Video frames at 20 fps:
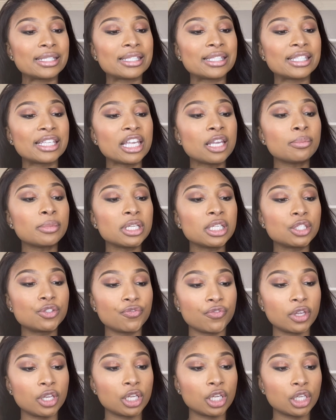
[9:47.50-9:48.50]
seamless
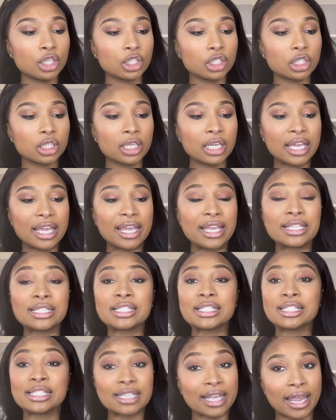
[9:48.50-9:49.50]
finish,
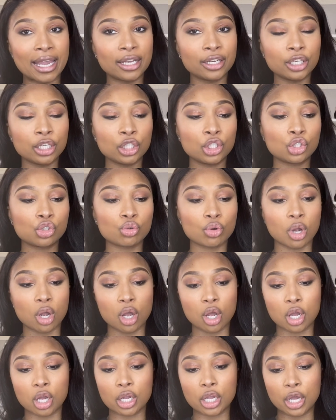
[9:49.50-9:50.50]
insanely
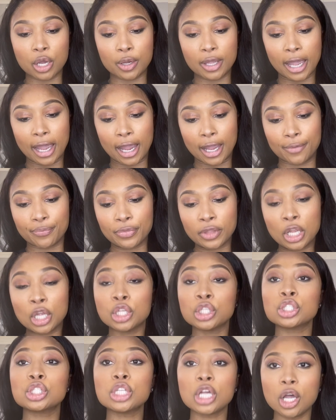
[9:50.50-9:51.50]
strong. Okay,
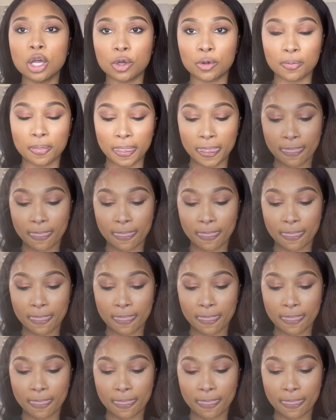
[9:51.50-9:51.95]
so